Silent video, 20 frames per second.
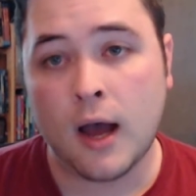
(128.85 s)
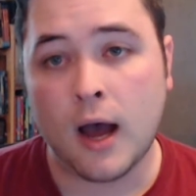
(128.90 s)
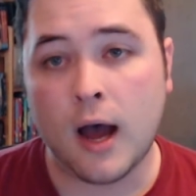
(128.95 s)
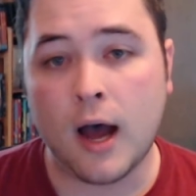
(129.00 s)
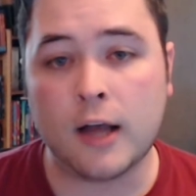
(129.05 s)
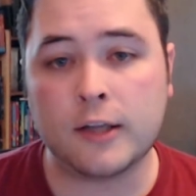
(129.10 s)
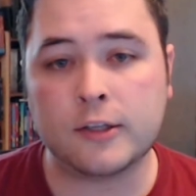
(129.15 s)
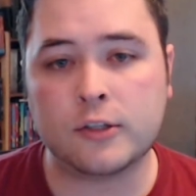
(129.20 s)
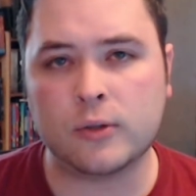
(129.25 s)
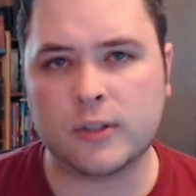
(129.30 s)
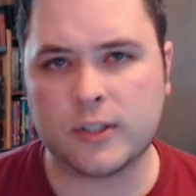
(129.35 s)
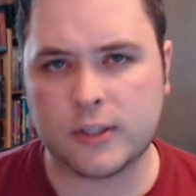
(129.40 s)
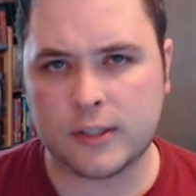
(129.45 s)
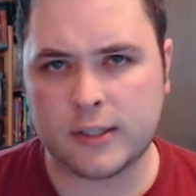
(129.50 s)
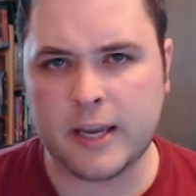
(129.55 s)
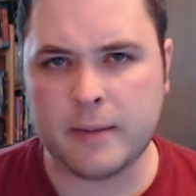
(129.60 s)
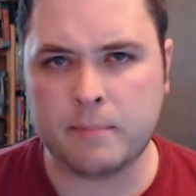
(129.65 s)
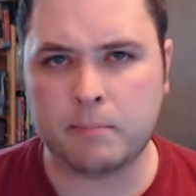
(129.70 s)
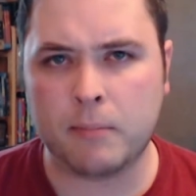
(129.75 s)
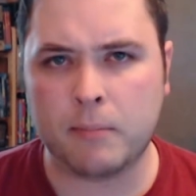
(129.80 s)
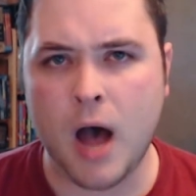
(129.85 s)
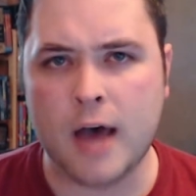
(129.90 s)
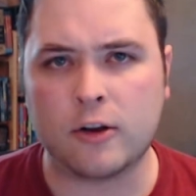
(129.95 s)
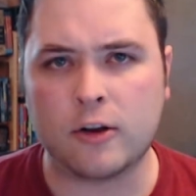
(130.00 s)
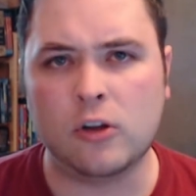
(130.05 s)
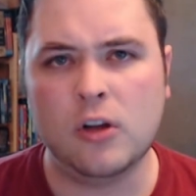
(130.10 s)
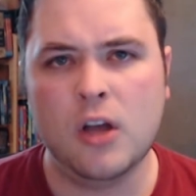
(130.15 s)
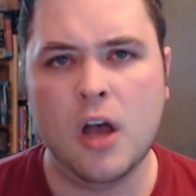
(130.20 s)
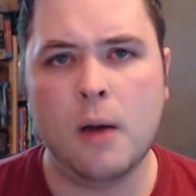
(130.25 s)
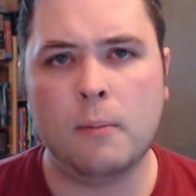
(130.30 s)
So it's the same
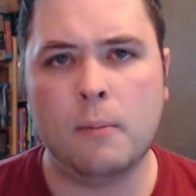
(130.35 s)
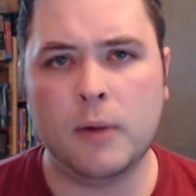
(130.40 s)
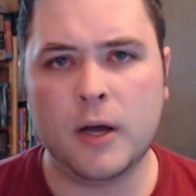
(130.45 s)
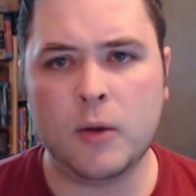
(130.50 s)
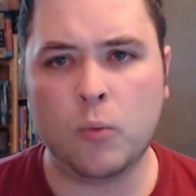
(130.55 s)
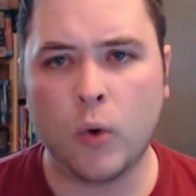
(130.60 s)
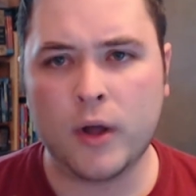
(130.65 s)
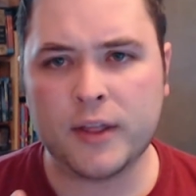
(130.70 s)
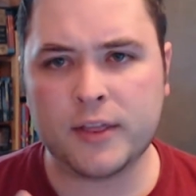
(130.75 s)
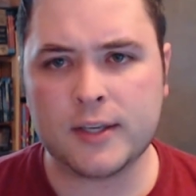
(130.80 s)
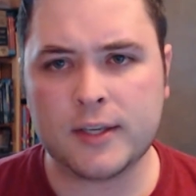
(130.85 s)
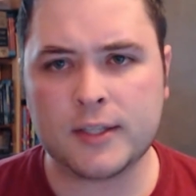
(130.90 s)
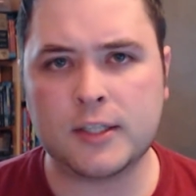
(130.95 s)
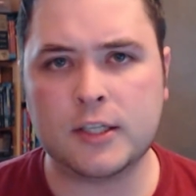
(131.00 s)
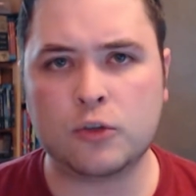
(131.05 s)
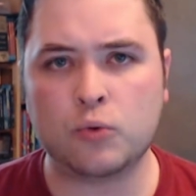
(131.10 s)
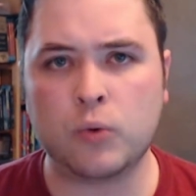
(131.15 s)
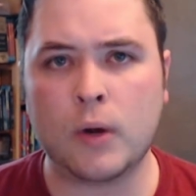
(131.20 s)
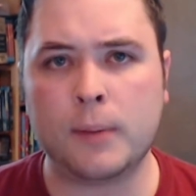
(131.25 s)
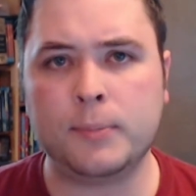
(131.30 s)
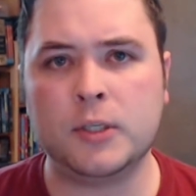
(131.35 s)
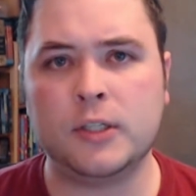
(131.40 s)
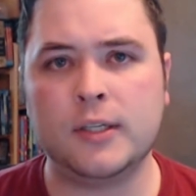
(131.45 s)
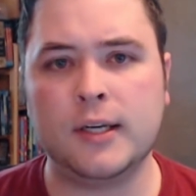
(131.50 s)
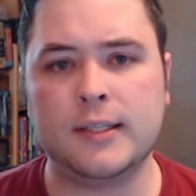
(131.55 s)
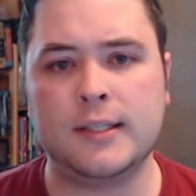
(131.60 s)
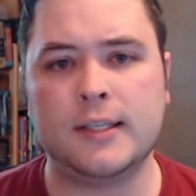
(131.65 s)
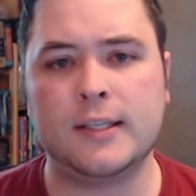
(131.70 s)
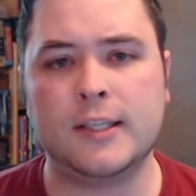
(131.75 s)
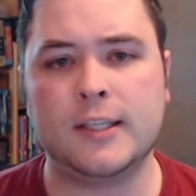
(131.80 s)
model. But what this Disruptor
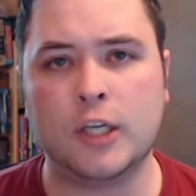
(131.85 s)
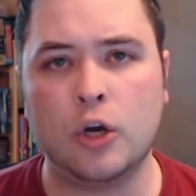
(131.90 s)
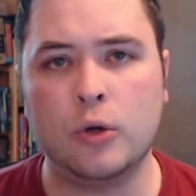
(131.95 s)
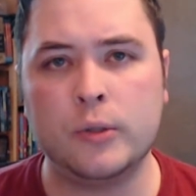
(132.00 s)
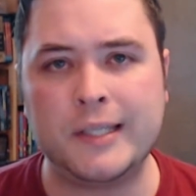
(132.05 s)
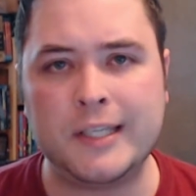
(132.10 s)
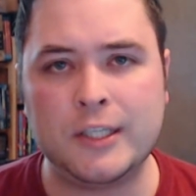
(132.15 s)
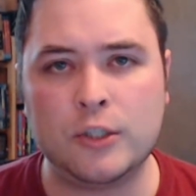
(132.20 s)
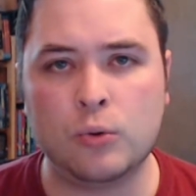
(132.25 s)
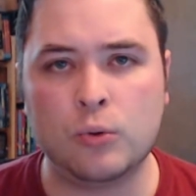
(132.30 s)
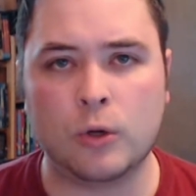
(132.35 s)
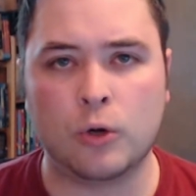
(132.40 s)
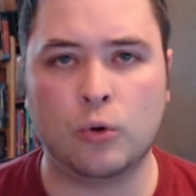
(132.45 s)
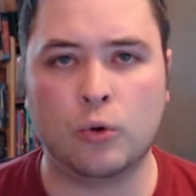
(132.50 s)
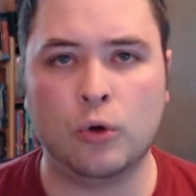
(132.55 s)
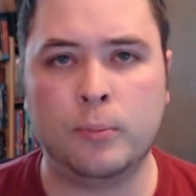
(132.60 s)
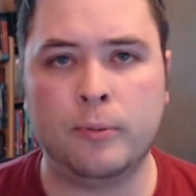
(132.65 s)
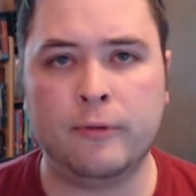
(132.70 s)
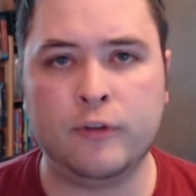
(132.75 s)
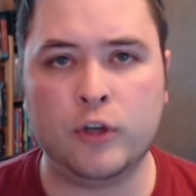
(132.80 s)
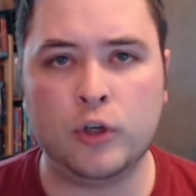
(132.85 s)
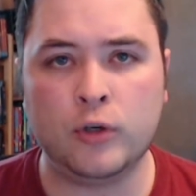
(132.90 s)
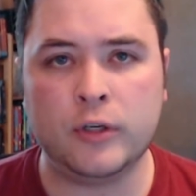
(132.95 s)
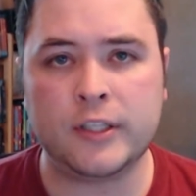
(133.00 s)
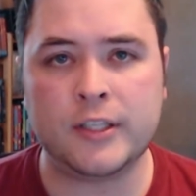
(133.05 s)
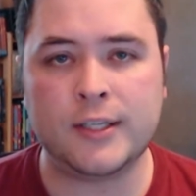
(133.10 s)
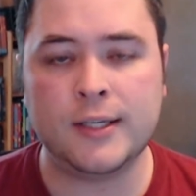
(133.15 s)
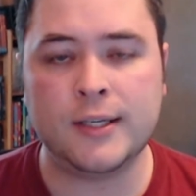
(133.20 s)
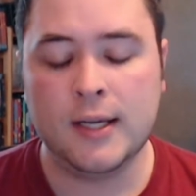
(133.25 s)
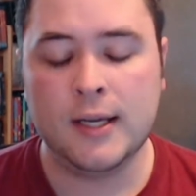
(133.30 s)
does is it goes into a group of
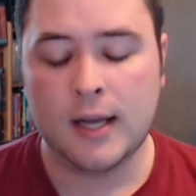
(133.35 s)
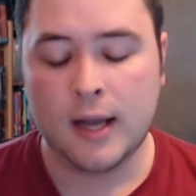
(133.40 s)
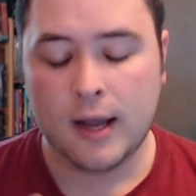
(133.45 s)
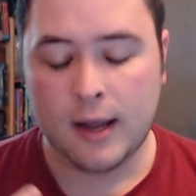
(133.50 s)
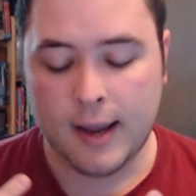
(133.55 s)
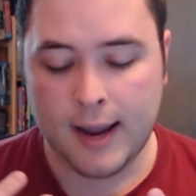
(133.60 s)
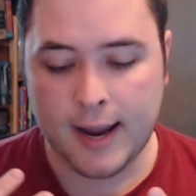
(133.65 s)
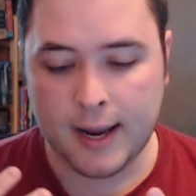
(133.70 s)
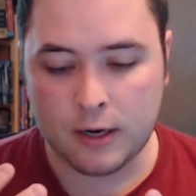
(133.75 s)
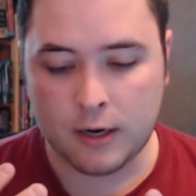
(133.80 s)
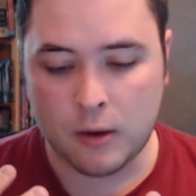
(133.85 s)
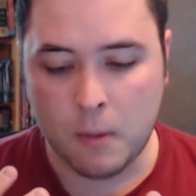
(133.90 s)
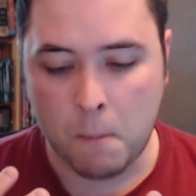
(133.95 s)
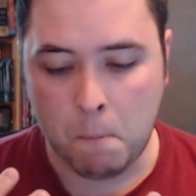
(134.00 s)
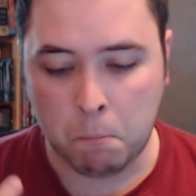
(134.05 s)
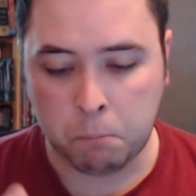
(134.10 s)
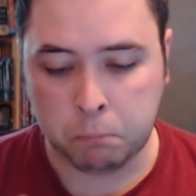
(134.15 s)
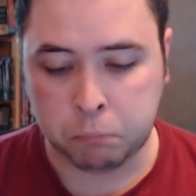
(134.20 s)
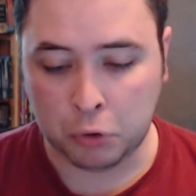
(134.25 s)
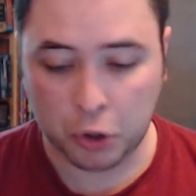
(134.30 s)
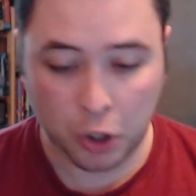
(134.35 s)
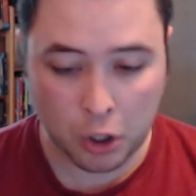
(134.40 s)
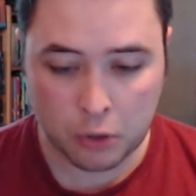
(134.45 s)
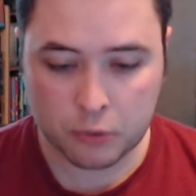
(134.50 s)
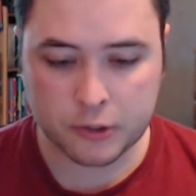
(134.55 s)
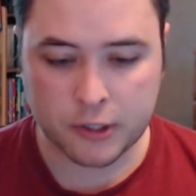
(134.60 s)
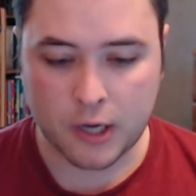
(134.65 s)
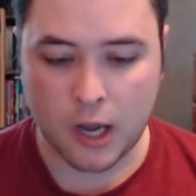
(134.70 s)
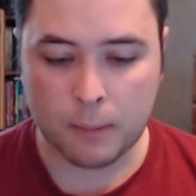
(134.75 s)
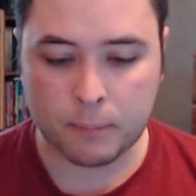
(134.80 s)
units and
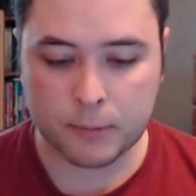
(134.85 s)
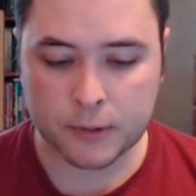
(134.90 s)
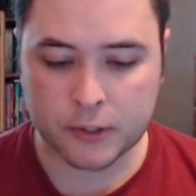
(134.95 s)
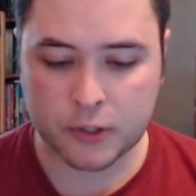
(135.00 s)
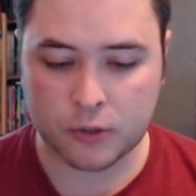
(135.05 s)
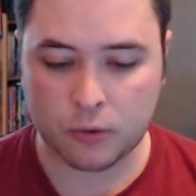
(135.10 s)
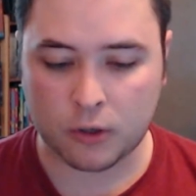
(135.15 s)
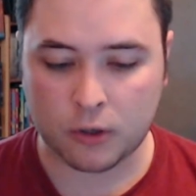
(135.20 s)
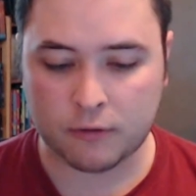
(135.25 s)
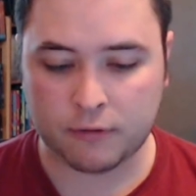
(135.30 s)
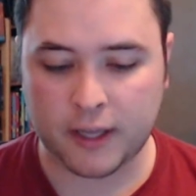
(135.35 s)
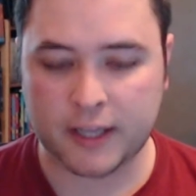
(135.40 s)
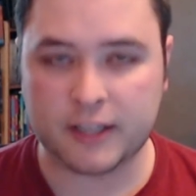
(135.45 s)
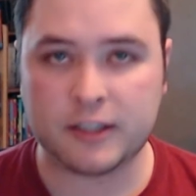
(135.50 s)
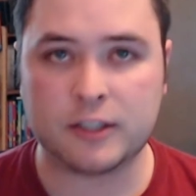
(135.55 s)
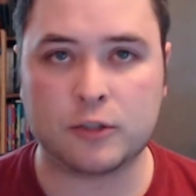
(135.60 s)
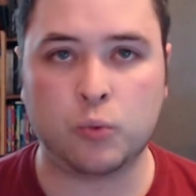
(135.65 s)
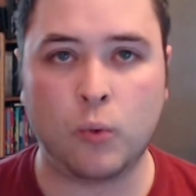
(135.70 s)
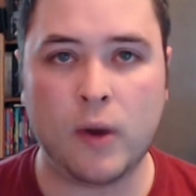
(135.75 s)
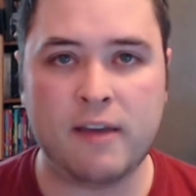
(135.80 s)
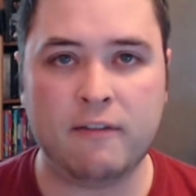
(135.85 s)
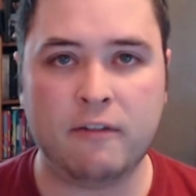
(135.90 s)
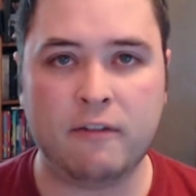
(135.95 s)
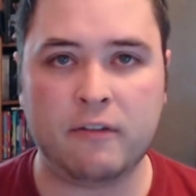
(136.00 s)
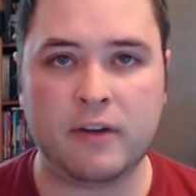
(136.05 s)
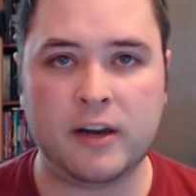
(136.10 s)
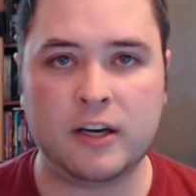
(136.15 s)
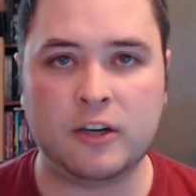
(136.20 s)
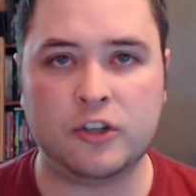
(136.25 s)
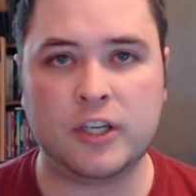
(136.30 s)
blows up sort of like this wave of
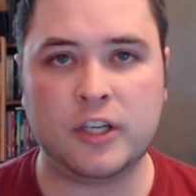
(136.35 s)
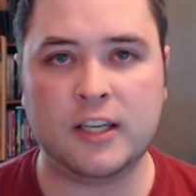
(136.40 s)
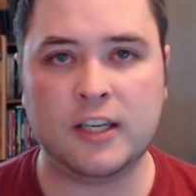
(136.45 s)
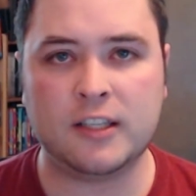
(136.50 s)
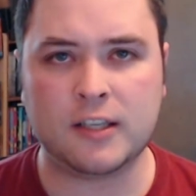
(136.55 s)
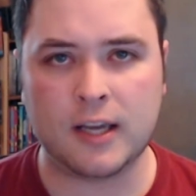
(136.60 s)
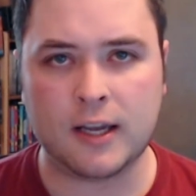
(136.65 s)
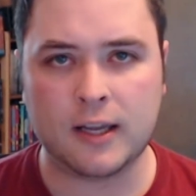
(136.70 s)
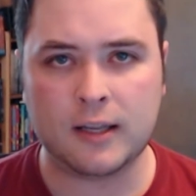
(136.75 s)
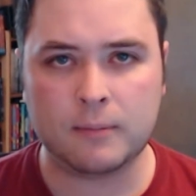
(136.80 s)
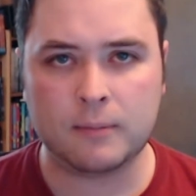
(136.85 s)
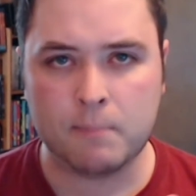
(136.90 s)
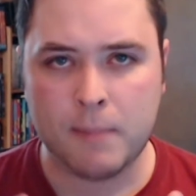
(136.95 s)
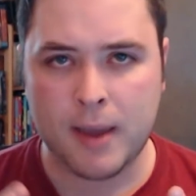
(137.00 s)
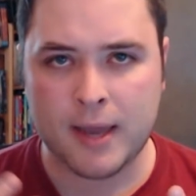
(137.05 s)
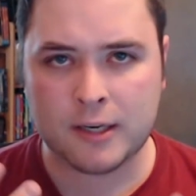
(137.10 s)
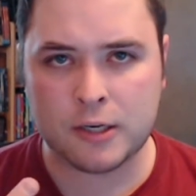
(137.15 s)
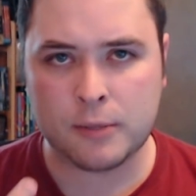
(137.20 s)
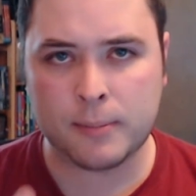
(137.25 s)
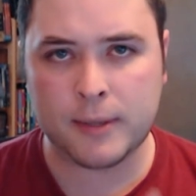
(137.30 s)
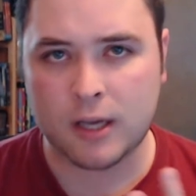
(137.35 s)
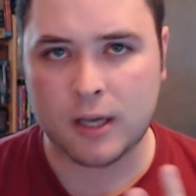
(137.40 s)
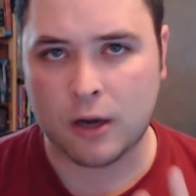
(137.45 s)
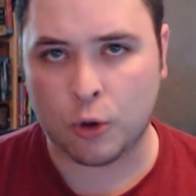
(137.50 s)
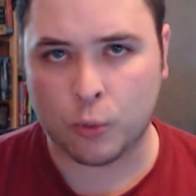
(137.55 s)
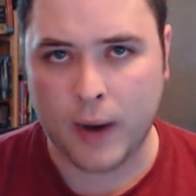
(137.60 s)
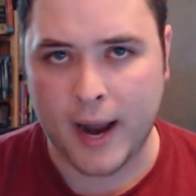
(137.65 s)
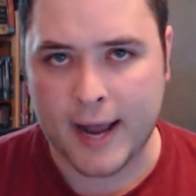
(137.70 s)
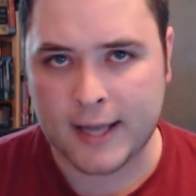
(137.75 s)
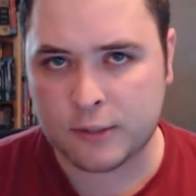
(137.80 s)
energy. It's meant to be a
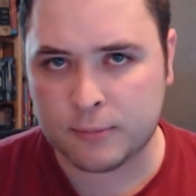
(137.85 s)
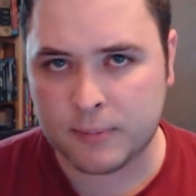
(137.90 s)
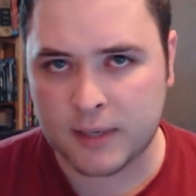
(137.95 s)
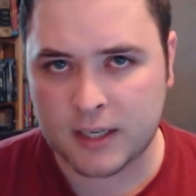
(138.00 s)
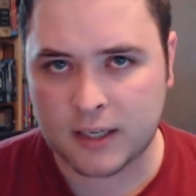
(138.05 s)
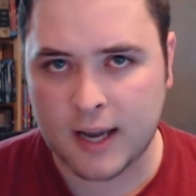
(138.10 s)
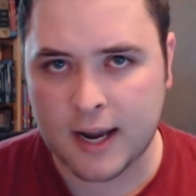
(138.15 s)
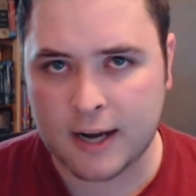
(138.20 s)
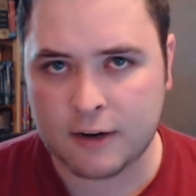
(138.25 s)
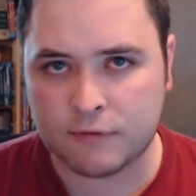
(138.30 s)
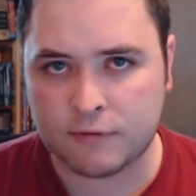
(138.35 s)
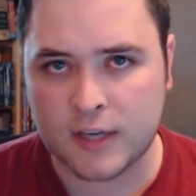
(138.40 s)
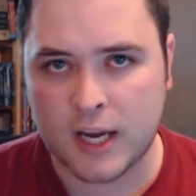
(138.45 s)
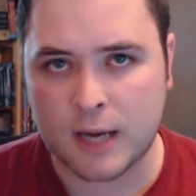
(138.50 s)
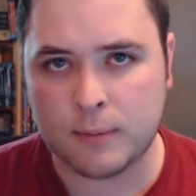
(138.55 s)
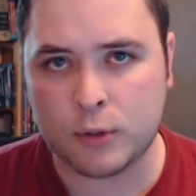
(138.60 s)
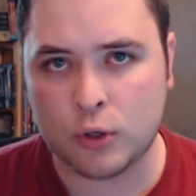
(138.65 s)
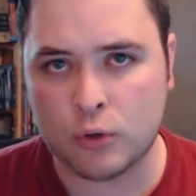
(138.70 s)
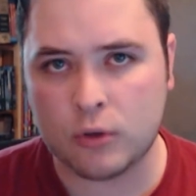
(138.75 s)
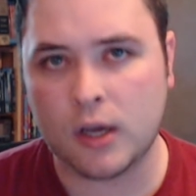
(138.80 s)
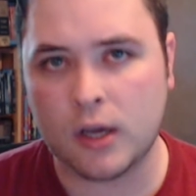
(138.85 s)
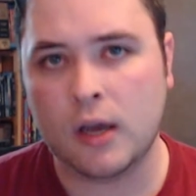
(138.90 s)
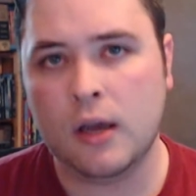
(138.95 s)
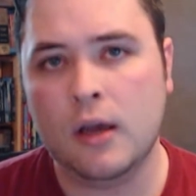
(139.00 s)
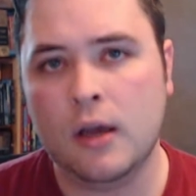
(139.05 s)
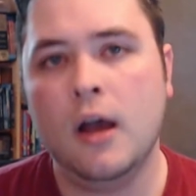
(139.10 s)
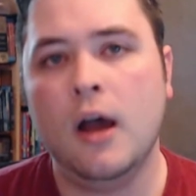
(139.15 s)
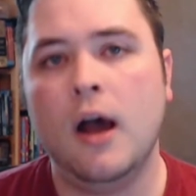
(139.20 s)
harassment kind of type unit.